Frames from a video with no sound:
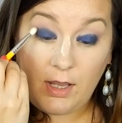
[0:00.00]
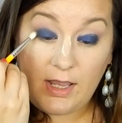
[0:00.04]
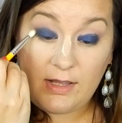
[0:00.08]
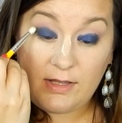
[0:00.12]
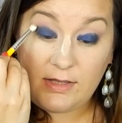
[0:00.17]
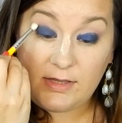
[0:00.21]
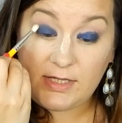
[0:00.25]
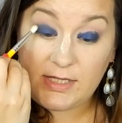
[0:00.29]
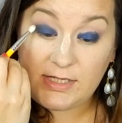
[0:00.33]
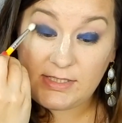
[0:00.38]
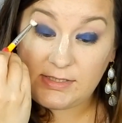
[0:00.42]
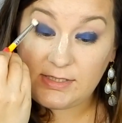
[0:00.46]

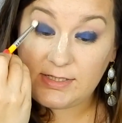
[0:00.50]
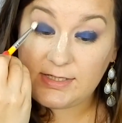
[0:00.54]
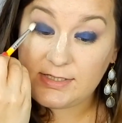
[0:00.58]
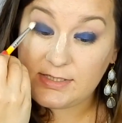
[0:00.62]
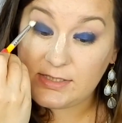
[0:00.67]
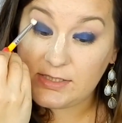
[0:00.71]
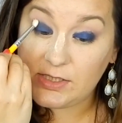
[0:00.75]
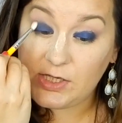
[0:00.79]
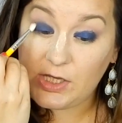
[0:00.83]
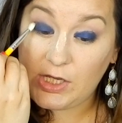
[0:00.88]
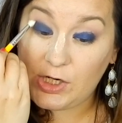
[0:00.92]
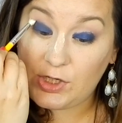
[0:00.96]
And this
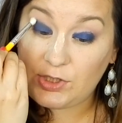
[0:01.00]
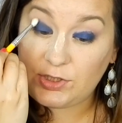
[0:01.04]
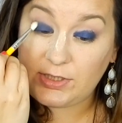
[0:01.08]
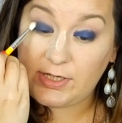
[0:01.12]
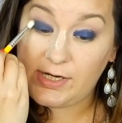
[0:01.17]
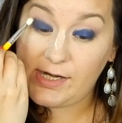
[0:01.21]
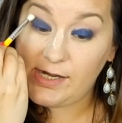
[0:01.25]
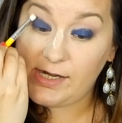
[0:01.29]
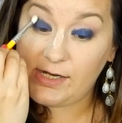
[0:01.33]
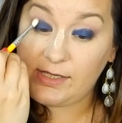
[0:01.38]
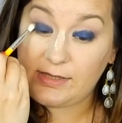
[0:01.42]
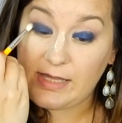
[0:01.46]
is
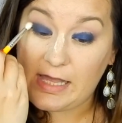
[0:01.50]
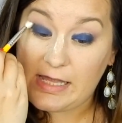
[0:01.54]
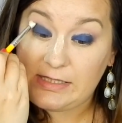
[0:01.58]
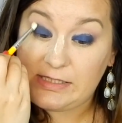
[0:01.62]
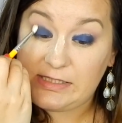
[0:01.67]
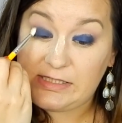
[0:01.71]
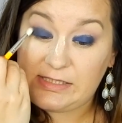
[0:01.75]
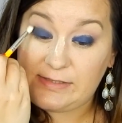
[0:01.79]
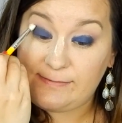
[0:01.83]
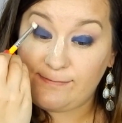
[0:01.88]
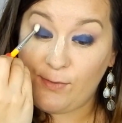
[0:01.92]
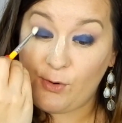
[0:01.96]
creating
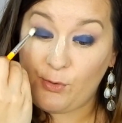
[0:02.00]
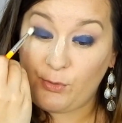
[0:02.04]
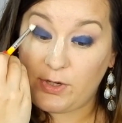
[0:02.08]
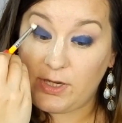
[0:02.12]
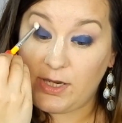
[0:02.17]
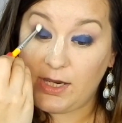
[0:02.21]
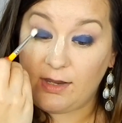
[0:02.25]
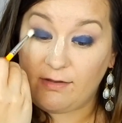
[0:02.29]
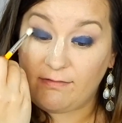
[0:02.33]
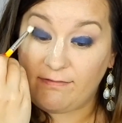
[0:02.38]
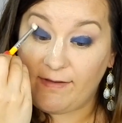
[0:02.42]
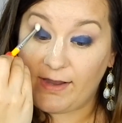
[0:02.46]
that
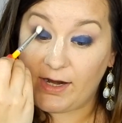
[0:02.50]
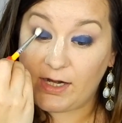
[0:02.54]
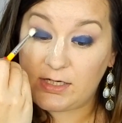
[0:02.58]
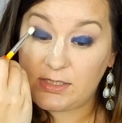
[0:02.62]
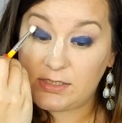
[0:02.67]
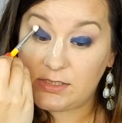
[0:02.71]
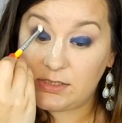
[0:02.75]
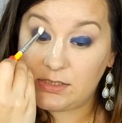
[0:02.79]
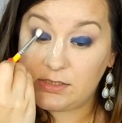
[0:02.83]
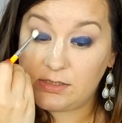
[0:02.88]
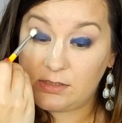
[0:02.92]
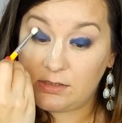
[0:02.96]
smoky
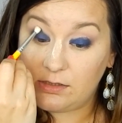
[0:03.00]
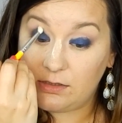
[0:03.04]
effect,